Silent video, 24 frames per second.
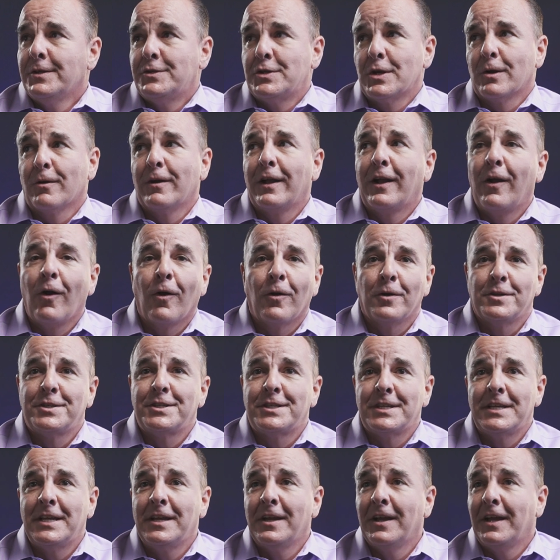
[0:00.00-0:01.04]
Jerry
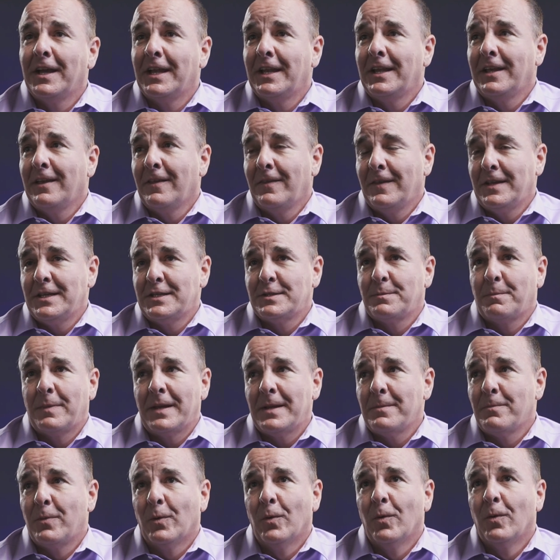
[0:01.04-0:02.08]
Garcia, any of these
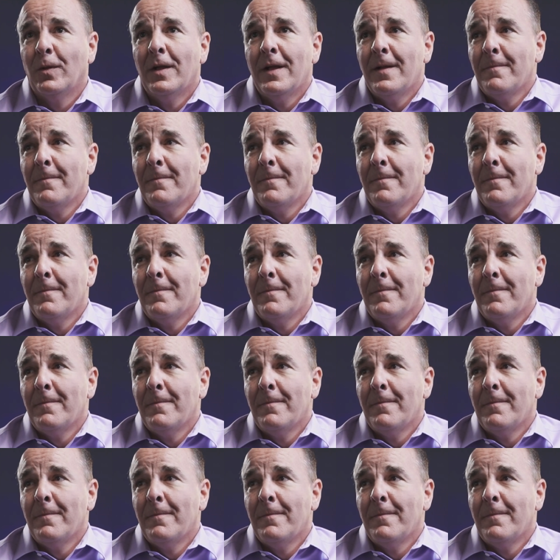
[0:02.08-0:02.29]
people,